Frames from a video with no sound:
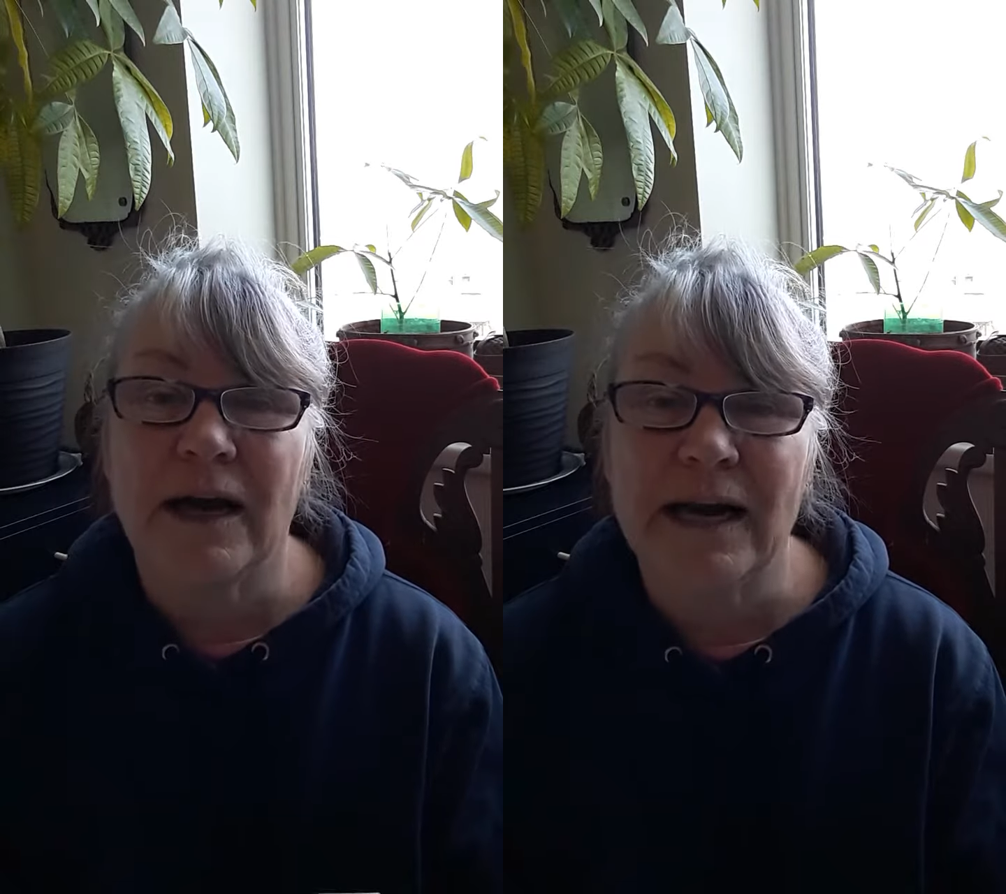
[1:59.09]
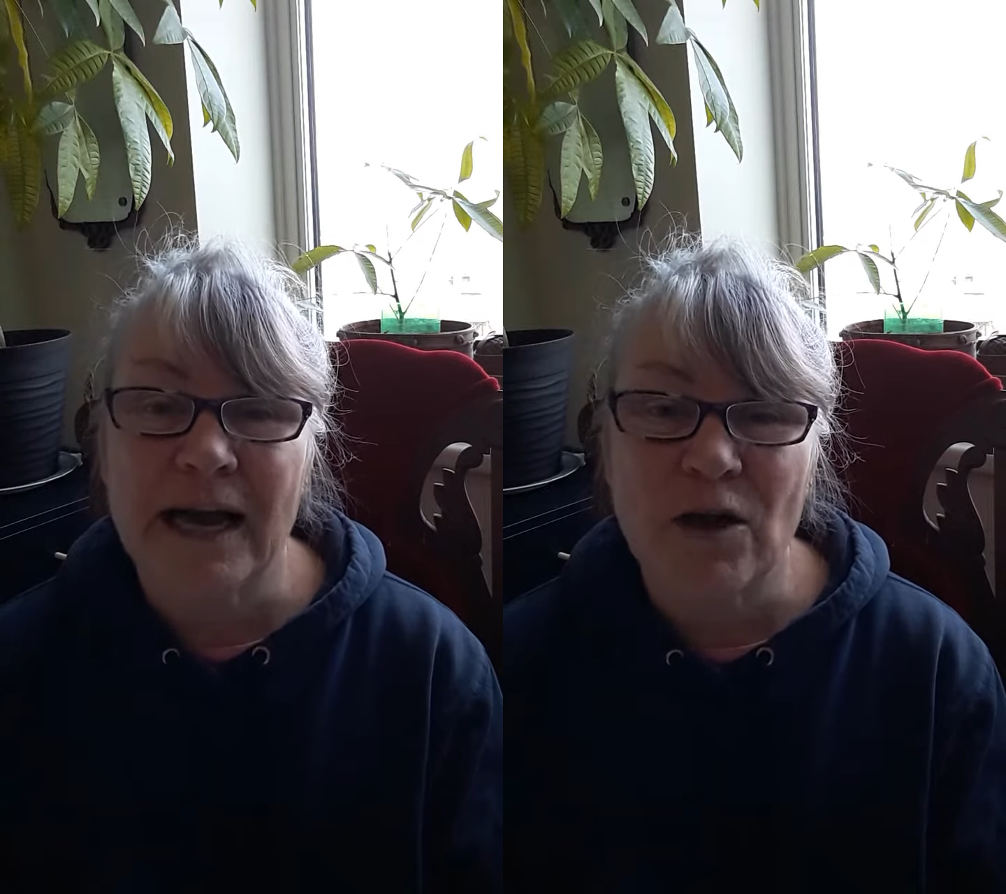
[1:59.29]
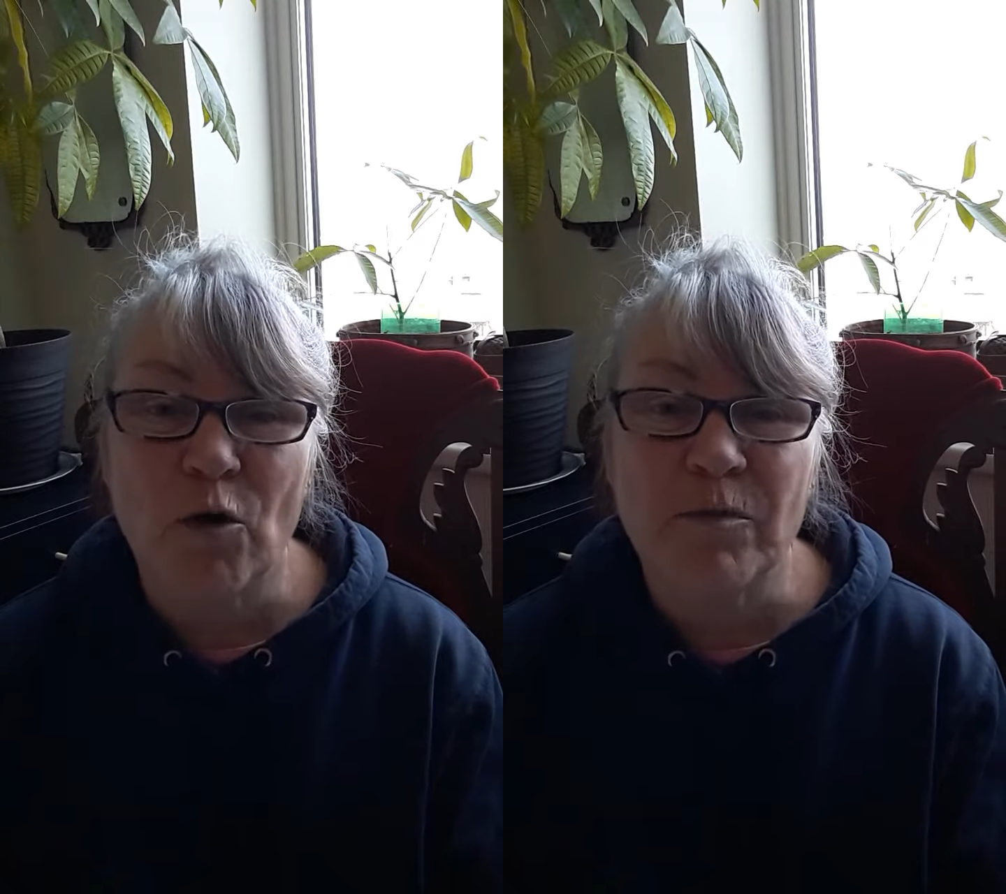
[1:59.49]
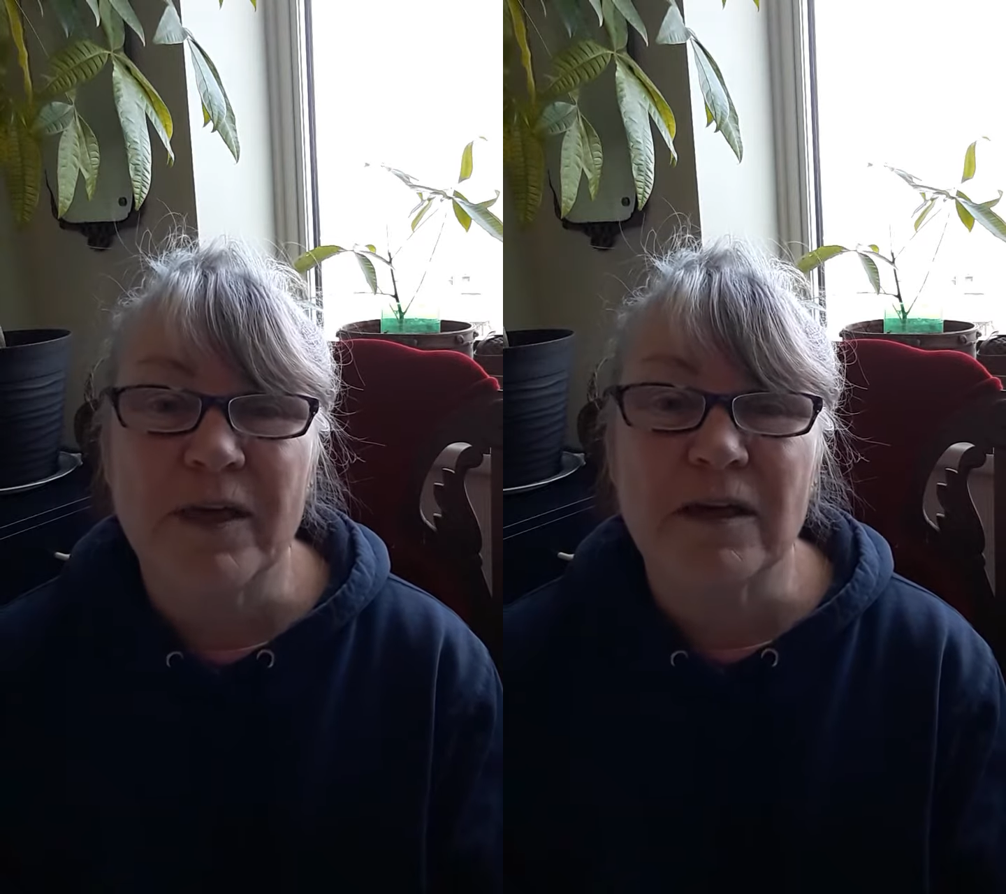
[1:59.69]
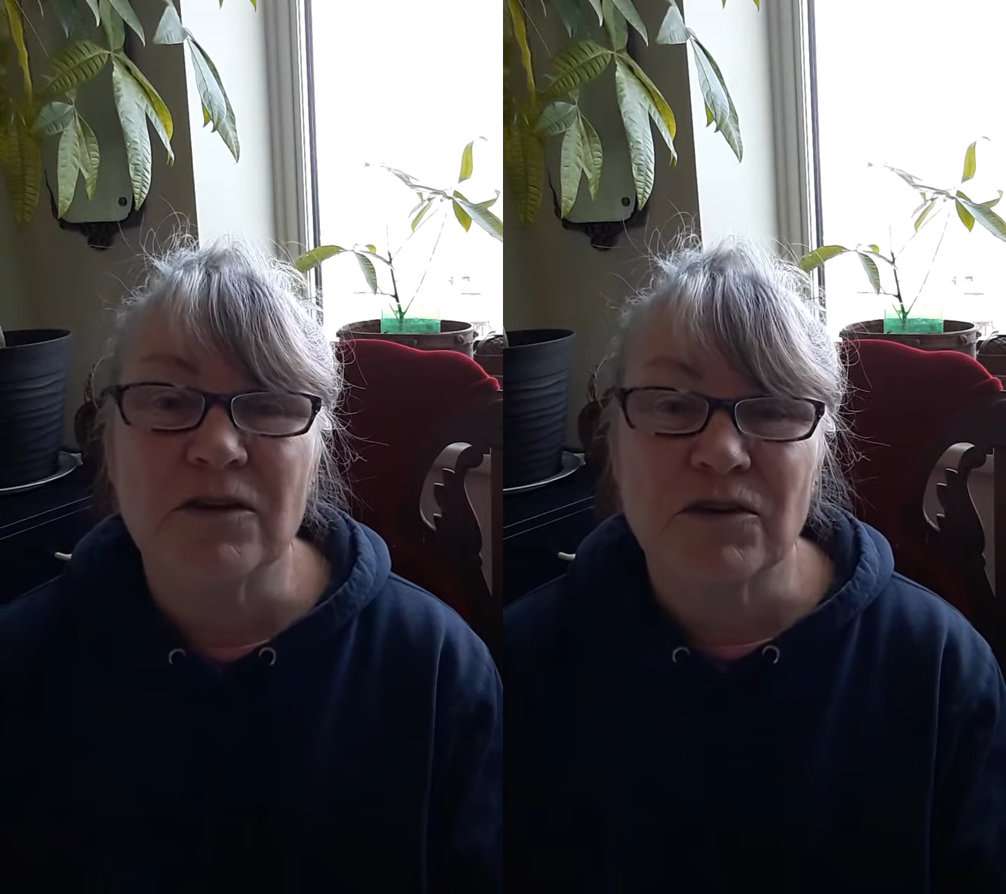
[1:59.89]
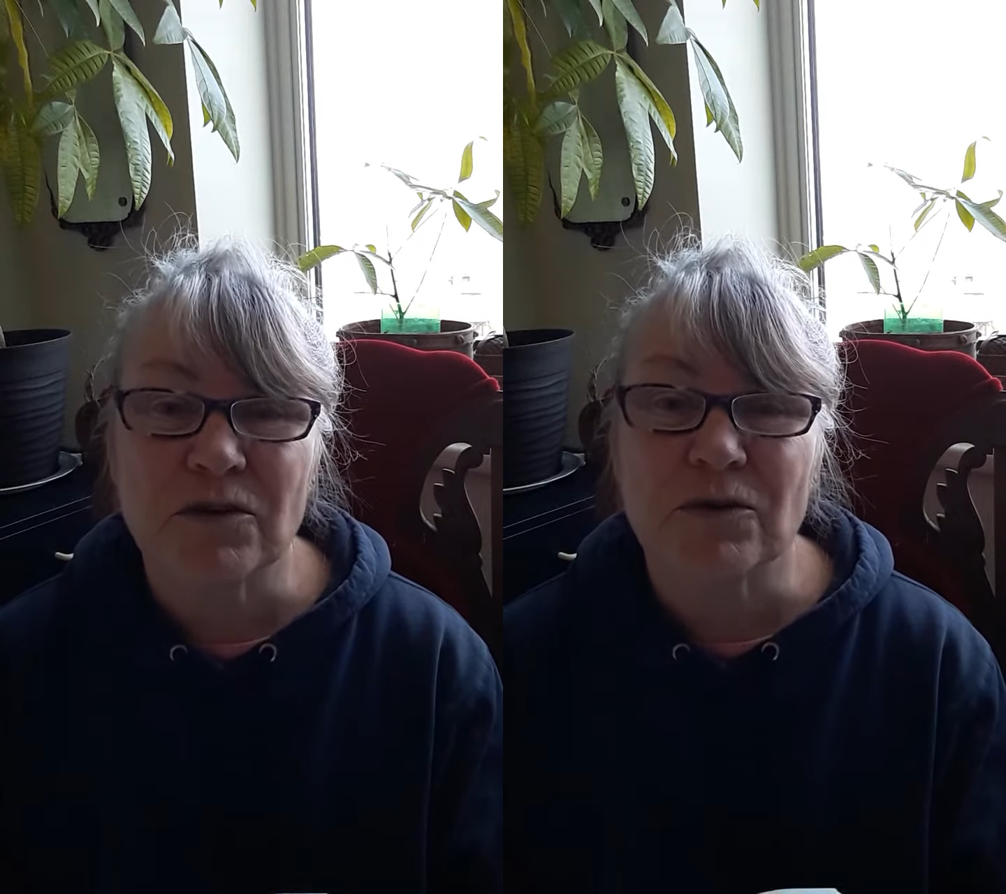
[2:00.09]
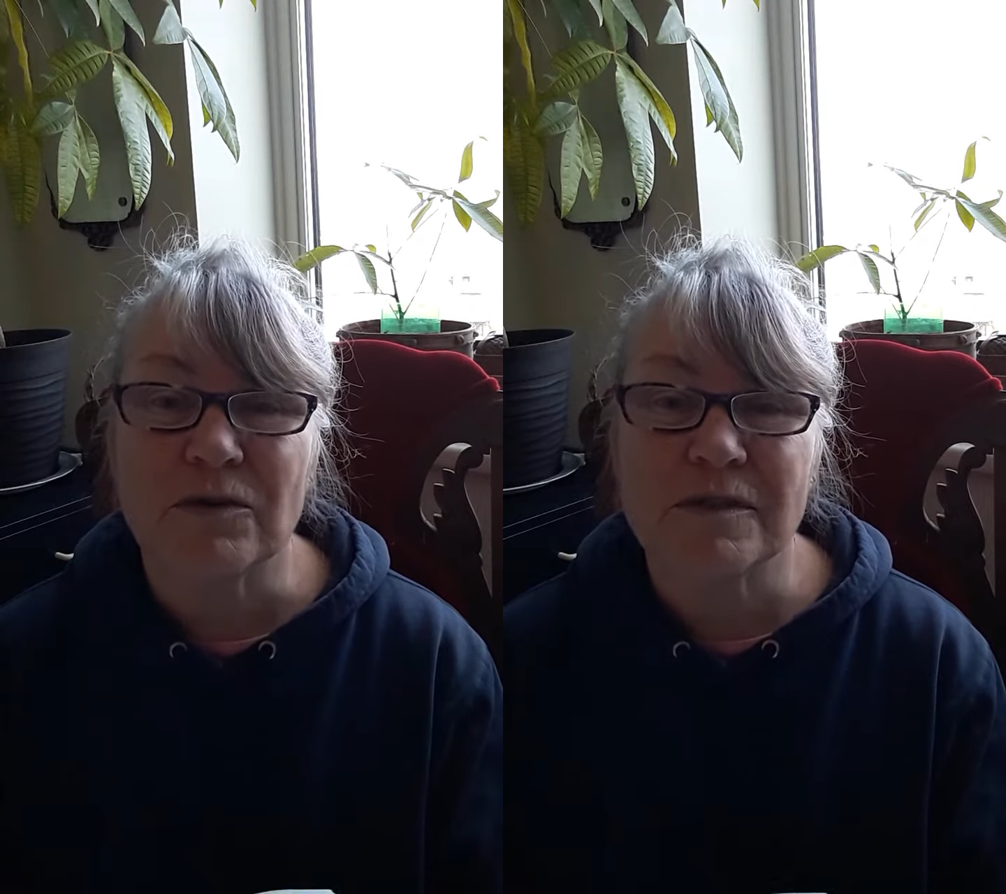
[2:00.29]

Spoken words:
and I hope that you do.